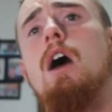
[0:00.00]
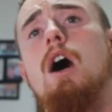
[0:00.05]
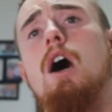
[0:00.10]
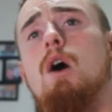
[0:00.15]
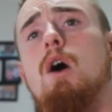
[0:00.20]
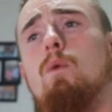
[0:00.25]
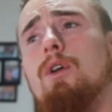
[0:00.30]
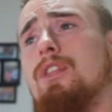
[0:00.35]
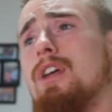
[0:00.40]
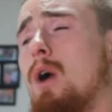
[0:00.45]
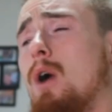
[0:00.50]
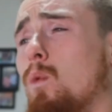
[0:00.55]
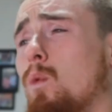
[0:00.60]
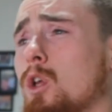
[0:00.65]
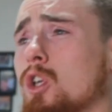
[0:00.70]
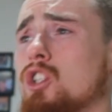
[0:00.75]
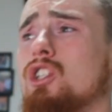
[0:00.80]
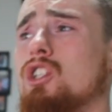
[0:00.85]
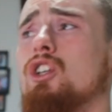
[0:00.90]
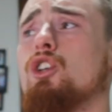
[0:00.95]
Uh, one thing I
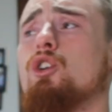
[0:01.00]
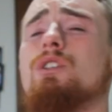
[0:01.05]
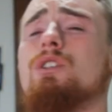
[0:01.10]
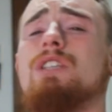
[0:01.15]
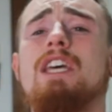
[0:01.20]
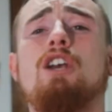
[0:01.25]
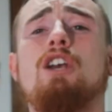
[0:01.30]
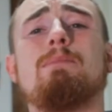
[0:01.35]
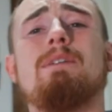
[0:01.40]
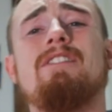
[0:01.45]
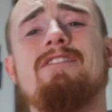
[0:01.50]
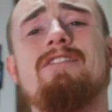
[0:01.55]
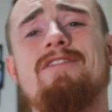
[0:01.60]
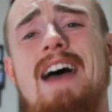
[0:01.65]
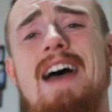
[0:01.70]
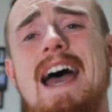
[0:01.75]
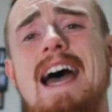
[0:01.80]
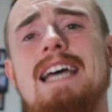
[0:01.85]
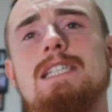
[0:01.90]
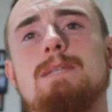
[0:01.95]
will still do is intermittent
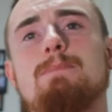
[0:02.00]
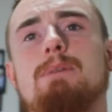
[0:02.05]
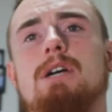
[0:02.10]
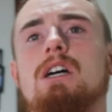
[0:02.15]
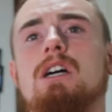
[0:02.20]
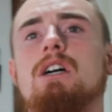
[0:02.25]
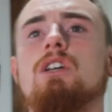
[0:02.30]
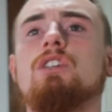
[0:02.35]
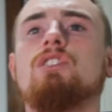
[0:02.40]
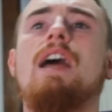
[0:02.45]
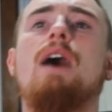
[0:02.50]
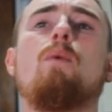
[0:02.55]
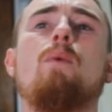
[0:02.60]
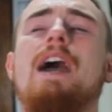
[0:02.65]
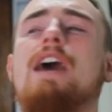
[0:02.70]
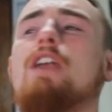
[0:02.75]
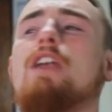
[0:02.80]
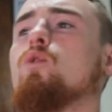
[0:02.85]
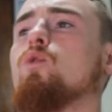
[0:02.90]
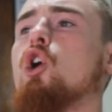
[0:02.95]
fast because that
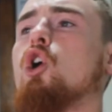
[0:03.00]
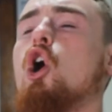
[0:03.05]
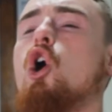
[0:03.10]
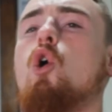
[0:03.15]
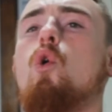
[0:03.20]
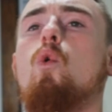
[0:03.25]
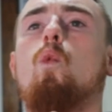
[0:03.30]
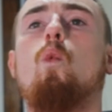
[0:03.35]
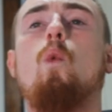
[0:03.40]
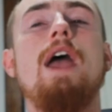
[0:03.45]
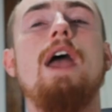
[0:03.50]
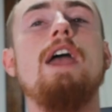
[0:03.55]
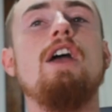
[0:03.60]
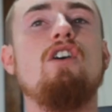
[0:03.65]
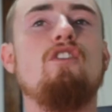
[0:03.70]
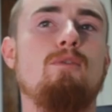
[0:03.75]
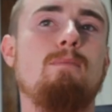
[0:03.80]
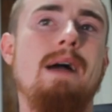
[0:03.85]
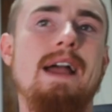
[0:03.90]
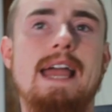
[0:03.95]
way I don't go way
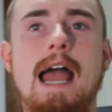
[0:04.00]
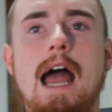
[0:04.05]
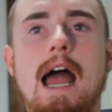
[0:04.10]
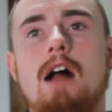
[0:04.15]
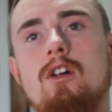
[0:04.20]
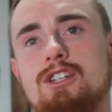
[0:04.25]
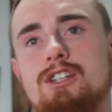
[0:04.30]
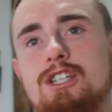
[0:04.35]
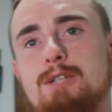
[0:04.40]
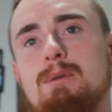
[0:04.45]
over my calories,